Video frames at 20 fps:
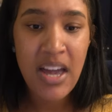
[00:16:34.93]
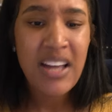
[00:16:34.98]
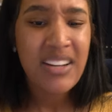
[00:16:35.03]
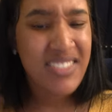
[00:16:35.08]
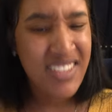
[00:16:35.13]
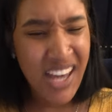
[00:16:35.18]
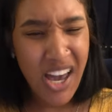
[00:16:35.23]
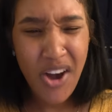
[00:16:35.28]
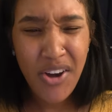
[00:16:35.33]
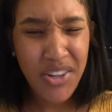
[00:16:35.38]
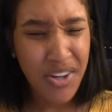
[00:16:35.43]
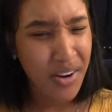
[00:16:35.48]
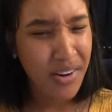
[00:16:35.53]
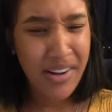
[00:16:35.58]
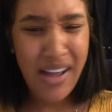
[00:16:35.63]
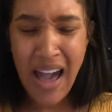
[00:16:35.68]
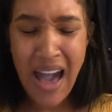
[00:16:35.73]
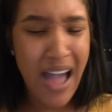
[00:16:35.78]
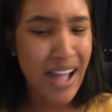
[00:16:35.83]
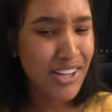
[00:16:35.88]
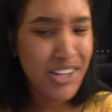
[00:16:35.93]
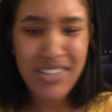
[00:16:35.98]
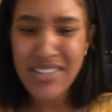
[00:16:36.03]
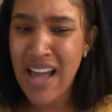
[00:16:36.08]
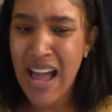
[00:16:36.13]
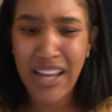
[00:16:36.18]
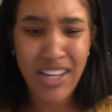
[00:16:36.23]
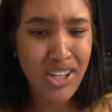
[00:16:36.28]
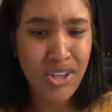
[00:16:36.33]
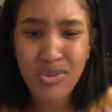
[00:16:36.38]
Tell your God, you're
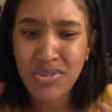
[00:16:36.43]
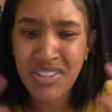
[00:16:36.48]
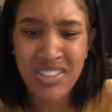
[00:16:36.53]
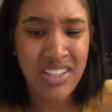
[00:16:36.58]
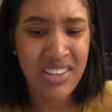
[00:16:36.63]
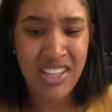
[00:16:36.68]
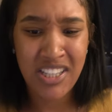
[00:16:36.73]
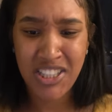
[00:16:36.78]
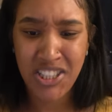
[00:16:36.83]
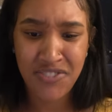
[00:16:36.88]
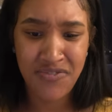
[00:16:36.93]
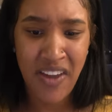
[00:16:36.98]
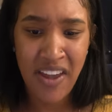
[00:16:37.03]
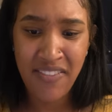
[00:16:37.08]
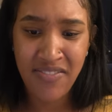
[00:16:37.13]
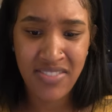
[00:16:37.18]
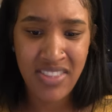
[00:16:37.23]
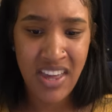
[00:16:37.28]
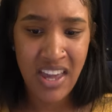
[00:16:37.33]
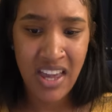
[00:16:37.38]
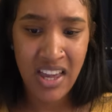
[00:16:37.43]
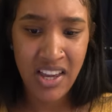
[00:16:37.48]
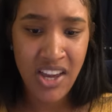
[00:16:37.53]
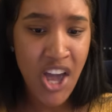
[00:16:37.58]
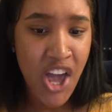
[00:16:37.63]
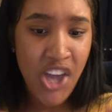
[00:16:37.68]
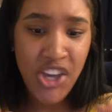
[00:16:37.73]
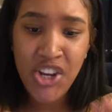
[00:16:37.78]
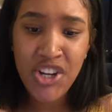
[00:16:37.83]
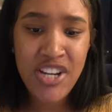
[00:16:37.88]
not used to this faith thing.
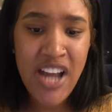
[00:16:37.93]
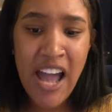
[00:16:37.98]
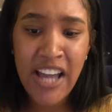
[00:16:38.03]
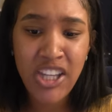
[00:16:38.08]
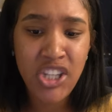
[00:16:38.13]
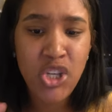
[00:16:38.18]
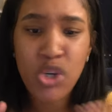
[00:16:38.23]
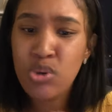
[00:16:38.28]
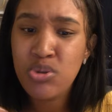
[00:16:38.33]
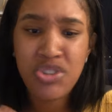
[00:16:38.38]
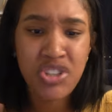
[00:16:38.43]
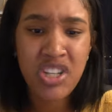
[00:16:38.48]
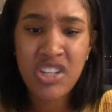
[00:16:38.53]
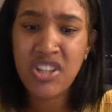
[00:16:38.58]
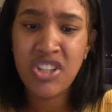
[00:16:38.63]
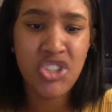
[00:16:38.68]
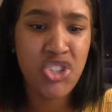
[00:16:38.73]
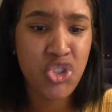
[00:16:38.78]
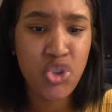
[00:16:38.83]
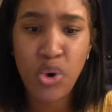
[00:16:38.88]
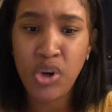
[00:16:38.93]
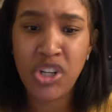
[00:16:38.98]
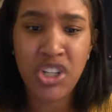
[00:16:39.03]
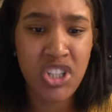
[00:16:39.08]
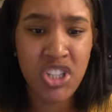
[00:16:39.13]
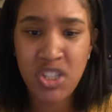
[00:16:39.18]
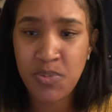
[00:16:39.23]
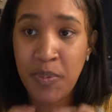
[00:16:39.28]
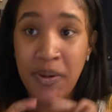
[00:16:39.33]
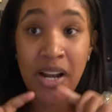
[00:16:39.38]
You're not used to the sword of
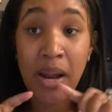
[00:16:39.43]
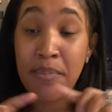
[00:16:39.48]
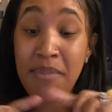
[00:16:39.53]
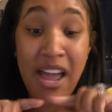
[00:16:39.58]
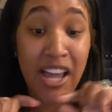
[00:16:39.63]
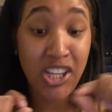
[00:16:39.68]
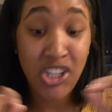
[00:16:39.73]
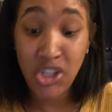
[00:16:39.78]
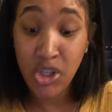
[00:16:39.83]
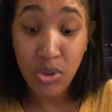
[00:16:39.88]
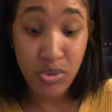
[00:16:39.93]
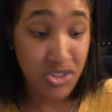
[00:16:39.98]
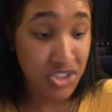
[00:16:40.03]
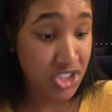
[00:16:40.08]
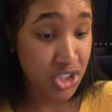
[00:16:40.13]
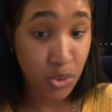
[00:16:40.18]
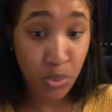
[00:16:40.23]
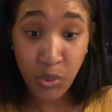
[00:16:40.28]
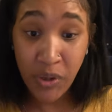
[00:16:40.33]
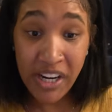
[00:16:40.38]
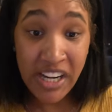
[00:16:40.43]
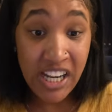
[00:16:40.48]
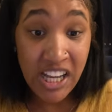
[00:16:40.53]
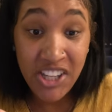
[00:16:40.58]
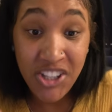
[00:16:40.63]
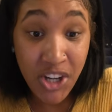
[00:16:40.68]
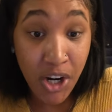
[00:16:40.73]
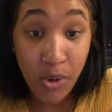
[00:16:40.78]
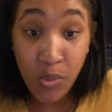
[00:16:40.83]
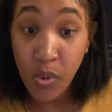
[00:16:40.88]
the spirit. I'm not used to reading
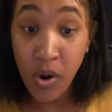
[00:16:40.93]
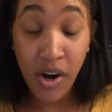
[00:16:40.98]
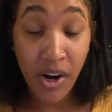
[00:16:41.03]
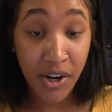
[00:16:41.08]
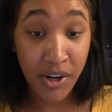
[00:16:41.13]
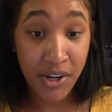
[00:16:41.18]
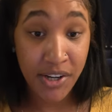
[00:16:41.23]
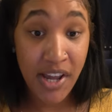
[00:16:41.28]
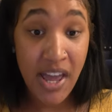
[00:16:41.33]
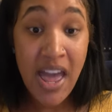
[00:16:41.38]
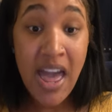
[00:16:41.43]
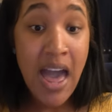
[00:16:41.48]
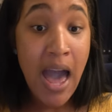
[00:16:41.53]
your word.